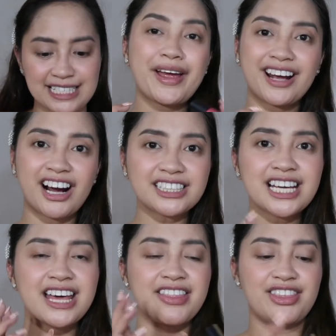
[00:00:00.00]
I got
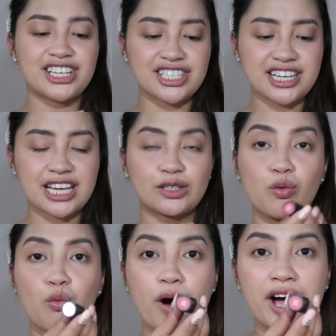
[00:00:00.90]
the shade
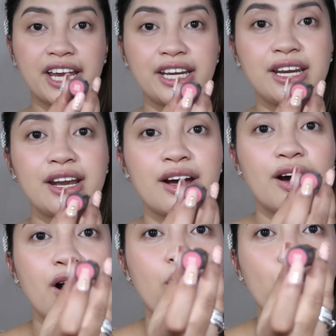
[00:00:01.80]
1,
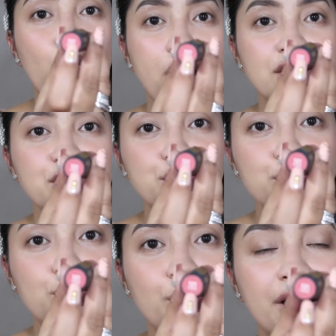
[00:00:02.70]

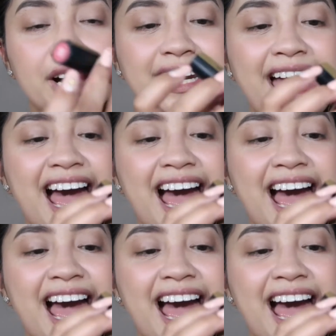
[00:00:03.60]
121.